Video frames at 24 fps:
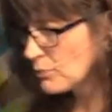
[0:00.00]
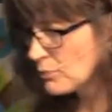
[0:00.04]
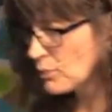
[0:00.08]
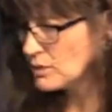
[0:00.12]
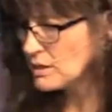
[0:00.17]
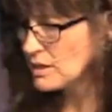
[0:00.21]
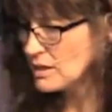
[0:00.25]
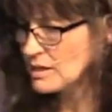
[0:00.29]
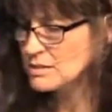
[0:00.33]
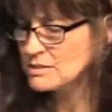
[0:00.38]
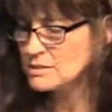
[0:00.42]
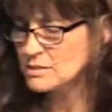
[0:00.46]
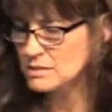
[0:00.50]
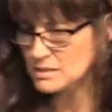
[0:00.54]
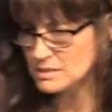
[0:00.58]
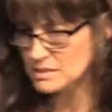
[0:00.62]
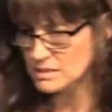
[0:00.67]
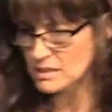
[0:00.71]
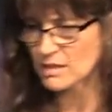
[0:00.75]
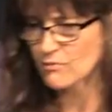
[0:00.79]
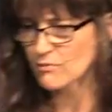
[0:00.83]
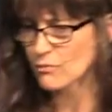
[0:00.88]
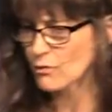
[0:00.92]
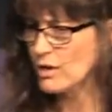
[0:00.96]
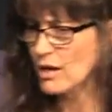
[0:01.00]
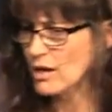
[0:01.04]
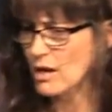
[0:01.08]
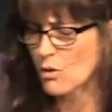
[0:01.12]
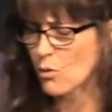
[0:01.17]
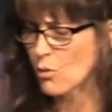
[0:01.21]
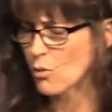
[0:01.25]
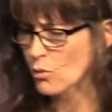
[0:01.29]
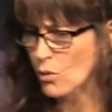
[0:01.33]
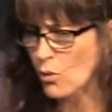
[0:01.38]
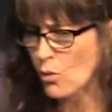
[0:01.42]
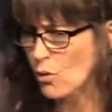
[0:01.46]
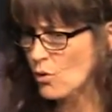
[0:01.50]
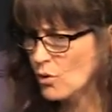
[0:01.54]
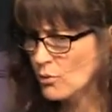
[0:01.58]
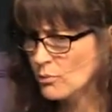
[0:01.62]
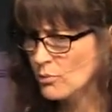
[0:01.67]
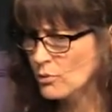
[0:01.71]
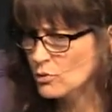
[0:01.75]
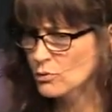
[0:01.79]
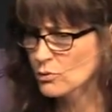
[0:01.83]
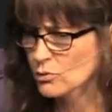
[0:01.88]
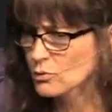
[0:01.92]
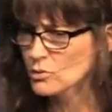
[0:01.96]
put into slavery, a
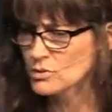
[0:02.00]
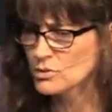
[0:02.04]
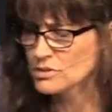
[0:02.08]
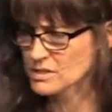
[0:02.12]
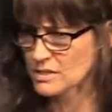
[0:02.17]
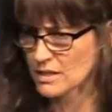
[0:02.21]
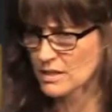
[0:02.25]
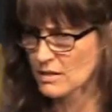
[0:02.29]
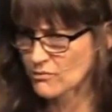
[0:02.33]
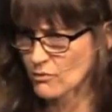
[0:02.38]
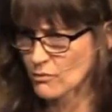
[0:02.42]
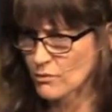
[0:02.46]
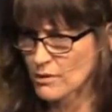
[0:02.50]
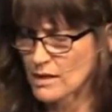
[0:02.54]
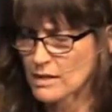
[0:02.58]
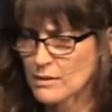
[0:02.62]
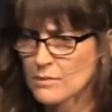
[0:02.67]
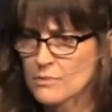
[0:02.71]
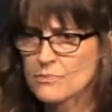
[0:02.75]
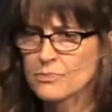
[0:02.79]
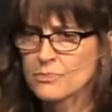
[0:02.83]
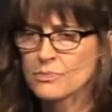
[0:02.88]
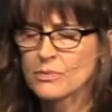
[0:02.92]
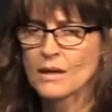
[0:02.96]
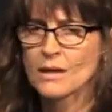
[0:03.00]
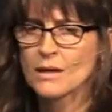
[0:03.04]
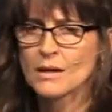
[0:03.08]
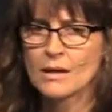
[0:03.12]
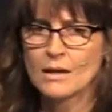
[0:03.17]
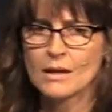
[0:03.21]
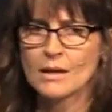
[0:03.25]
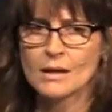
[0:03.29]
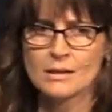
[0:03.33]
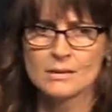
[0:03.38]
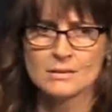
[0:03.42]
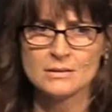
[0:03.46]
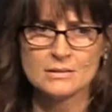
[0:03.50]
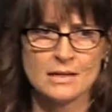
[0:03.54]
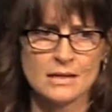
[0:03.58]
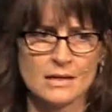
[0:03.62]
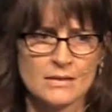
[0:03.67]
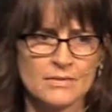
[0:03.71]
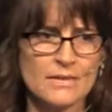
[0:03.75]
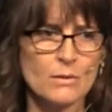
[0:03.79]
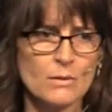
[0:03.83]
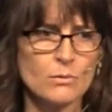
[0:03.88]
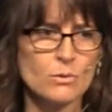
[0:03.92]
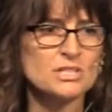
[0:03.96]
horrible, cruel slavery, and
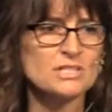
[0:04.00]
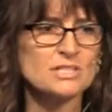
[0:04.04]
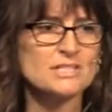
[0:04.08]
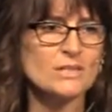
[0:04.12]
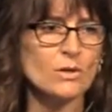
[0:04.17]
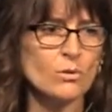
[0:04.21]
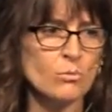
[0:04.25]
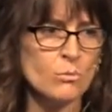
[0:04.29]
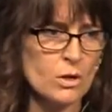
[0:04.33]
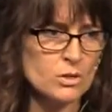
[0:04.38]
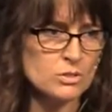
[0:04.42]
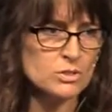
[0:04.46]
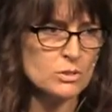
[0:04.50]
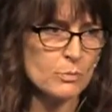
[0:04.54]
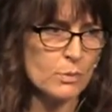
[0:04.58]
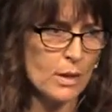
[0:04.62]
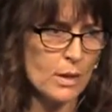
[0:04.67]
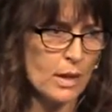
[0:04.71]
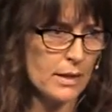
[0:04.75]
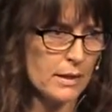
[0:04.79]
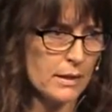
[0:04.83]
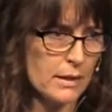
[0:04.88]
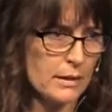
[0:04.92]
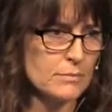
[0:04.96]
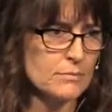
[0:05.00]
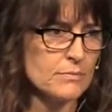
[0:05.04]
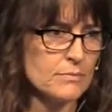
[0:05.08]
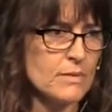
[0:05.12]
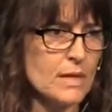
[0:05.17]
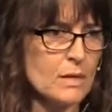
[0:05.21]
uh, they were still multiplying.